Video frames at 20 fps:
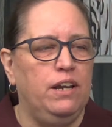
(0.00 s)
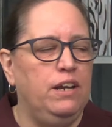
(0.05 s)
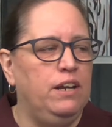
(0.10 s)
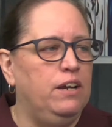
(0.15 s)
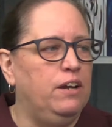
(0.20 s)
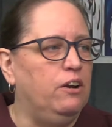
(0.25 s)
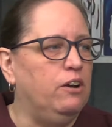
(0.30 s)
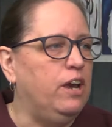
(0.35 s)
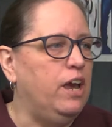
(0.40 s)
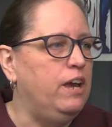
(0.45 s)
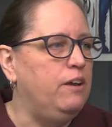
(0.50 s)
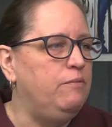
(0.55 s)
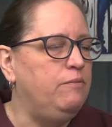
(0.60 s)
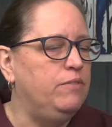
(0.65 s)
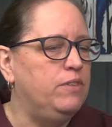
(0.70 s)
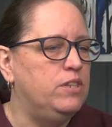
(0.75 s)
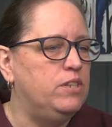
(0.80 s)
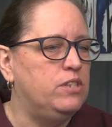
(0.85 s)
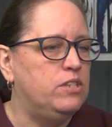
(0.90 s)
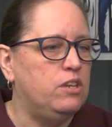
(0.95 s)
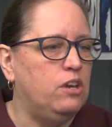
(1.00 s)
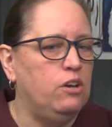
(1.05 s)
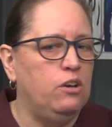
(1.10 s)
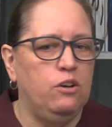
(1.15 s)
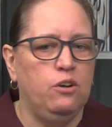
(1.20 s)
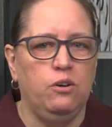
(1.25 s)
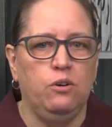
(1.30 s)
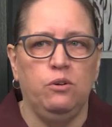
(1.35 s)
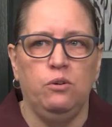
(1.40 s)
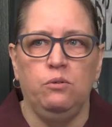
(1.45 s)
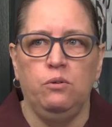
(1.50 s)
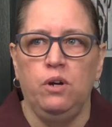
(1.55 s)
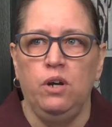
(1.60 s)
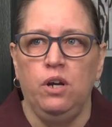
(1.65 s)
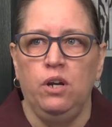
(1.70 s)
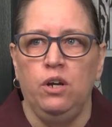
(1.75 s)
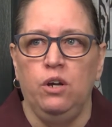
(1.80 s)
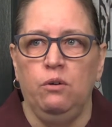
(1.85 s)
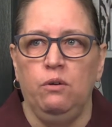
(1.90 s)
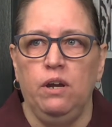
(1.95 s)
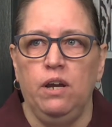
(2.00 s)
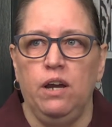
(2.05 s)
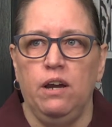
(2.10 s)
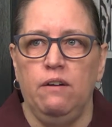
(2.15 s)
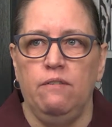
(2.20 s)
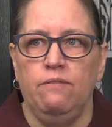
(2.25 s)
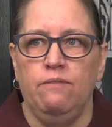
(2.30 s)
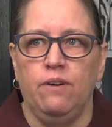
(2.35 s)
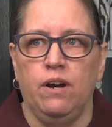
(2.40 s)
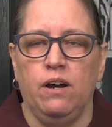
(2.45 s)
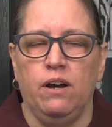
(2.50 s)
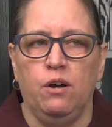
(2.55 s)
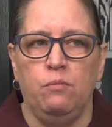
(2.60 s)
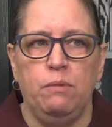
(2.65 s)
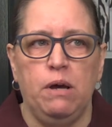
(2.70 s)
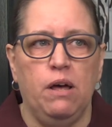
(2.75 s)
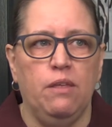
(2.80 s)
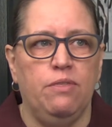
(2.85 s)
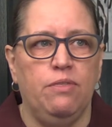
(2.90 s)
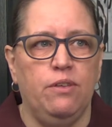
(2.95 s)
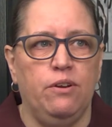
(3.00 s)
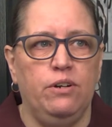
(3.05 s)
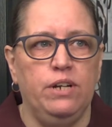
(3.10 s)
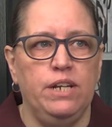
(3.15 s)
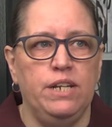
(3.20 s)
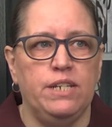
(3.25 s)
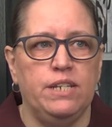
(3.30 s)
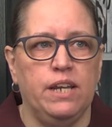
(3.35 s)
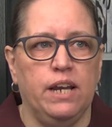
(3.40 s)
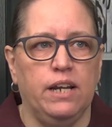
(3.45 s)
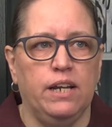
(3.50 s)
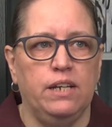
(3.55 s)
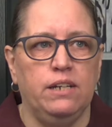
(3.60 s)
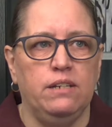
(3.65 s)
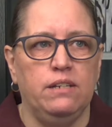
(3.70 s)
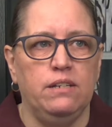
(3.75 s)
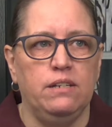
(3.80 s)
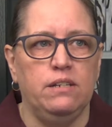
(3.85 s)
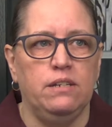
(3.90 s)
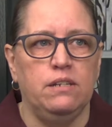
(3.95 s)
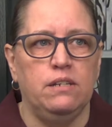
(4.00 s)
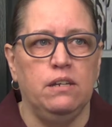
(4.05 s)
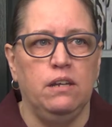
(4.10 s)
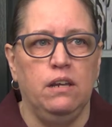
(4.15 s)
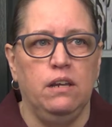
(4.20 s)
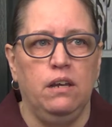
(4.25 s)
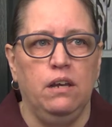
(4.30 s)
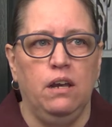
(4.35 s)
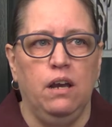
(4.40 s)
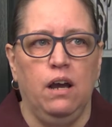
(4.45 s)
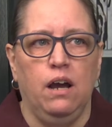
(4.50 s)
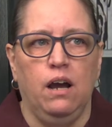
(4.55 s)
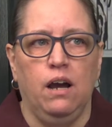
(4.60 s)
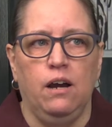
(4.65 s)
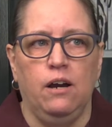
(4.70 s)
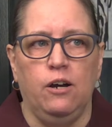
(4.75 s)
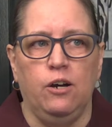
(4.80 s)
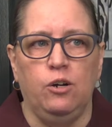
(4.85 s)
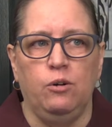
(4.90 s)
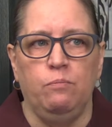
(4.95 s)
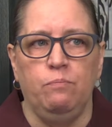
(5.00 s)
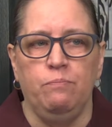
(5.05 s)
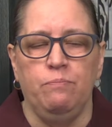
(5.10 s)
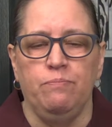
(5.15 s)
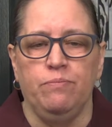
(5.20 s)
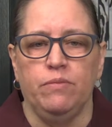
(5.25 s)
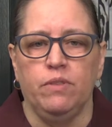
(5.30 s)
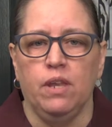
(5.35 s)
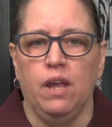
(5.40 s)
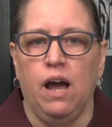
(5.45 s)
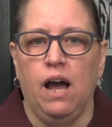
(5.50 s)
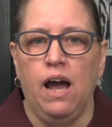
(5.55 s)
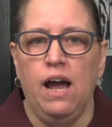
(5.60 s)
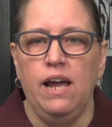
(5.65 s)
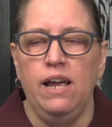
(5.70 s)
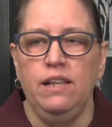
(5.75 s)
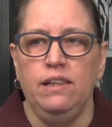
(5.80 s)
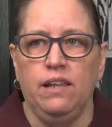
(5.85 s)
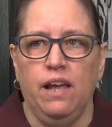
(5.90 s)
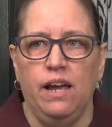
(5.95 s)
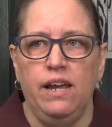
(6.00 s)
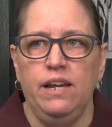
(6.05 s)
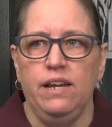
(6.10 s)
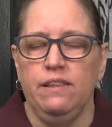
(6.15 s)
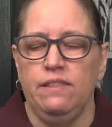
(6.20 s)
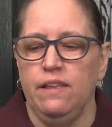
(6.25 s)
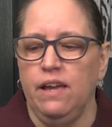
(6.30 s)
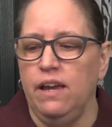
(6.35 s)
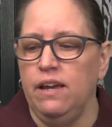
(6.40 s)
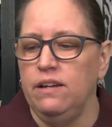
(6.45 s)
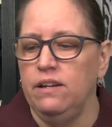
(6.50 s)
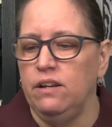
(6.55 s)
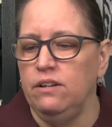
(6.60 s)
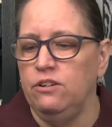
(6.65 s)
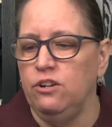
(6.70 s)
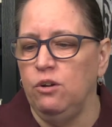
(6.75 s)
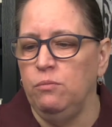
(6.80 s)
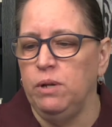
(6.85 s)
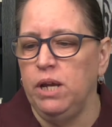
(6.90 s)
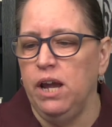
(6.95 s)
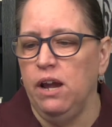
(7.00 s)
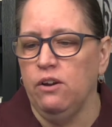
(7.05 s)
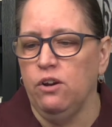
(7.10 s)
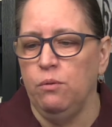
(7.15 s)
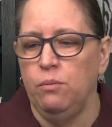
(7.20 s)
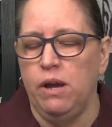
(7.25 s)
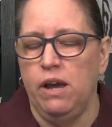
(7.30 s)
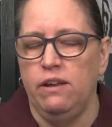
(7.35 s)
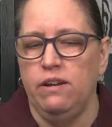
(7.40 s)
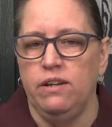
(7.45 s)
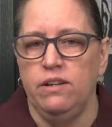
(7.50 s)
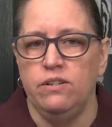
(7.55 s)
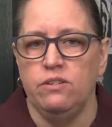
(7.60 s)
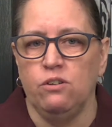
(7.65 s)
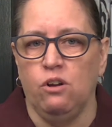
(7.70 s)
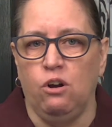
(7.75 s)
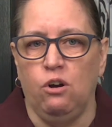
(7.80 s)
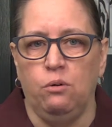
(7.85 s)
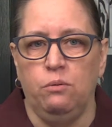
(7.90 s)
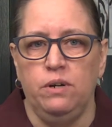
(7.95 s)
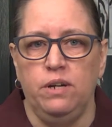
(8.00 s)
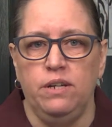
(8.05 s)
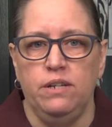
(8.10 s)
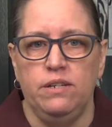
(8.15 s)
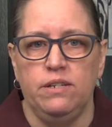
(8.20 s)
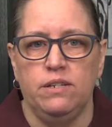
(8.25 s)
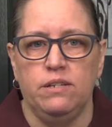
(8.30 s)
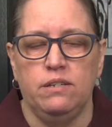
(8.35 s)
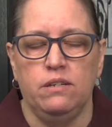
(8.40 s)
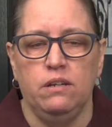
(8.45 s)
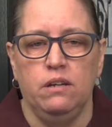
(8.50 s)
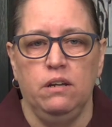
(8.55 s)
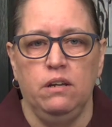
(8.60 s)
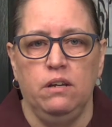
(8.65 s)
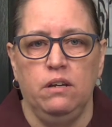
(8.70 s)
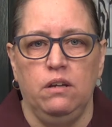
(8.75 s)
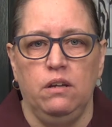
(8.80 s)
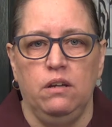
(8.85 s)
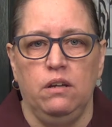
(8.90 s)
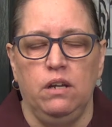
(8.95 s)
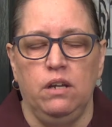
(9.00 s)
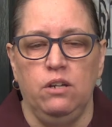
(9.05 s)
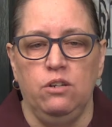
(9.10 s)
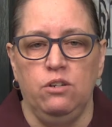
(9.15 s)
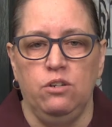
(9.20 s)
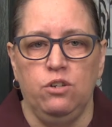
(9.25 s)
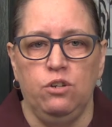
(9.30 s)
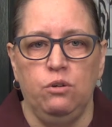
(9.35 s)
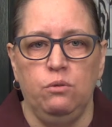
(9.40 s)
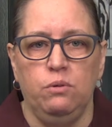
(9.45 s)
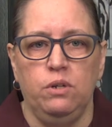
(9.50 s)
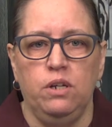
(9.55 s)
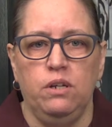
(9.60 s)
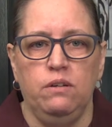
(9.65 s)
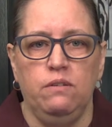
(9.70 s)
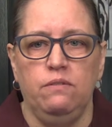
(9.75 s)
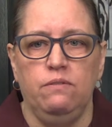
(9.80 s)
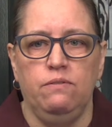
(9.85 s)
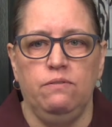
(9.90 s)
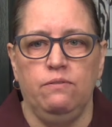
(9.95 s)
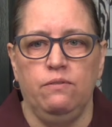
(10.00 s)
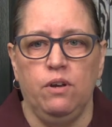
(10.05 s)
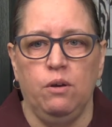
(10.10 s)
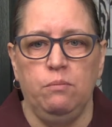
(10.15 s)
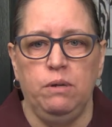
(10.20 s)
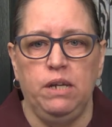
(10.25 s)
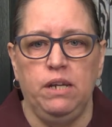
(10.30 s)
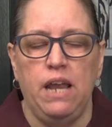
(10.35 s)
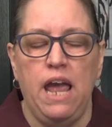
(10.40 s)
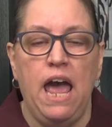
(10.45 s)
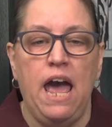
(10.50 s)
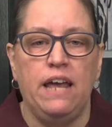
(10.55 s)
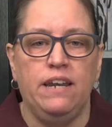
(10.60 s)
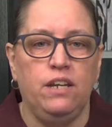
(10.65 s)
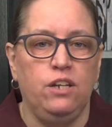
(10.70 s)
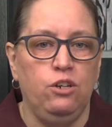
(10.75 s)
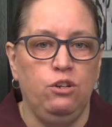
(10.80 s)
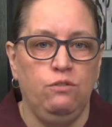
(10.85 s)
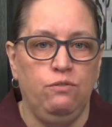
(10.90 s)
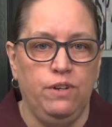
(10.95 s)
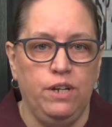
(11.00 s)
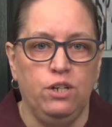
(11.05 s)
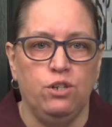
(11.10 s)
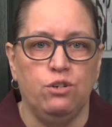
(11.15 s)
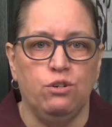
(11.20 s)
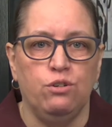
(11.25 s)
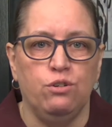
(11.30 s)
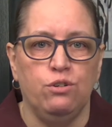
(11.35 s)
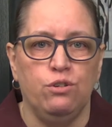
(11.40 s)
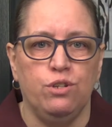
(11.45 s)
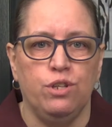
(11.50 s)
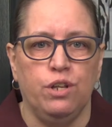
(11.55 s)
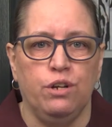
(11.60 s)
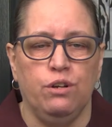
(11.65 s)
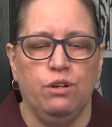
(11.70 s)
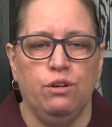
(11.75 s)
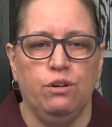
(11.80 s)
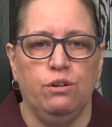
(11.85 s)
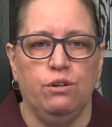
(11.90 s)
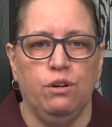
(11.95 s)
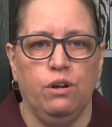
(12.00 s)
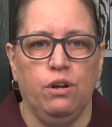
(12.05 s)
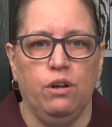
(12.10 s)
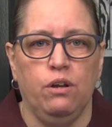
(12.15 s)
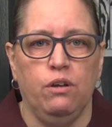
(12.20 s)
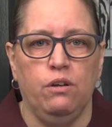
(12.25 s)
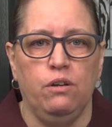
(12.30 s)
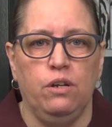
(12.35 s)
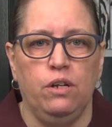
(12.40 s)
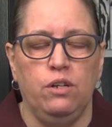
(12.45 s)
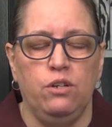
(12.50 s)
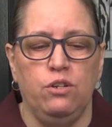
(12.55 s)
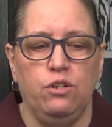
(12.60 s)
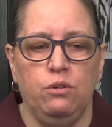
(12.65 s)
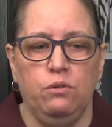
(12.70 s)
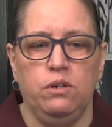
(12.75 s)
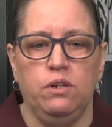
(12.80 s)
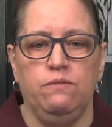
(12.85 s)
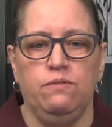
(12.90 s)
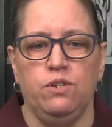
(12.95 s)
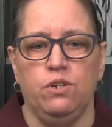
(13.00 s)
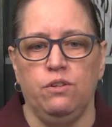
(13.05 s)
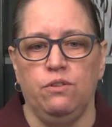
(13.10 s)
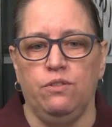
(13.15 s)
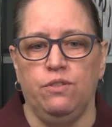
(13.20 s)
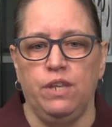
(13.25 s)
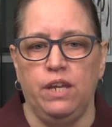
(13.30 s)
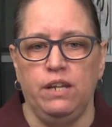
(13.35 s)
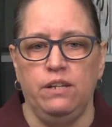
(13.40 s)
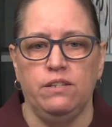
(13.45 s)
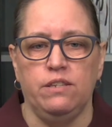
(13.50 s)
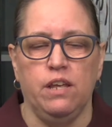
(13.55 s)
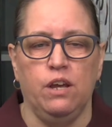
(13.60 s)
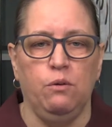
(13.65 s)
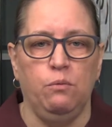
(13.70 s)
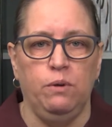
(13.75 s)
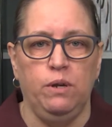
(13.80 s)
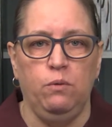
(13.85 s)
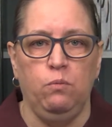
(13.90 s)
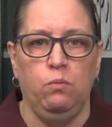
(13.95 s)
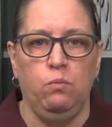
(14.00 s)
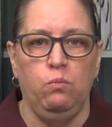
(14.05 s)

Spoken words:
Okay, so we have about 30 seconds. I like that Adobe Acrobat is always intuitive. I mean, adding new features that are intuitive to things that we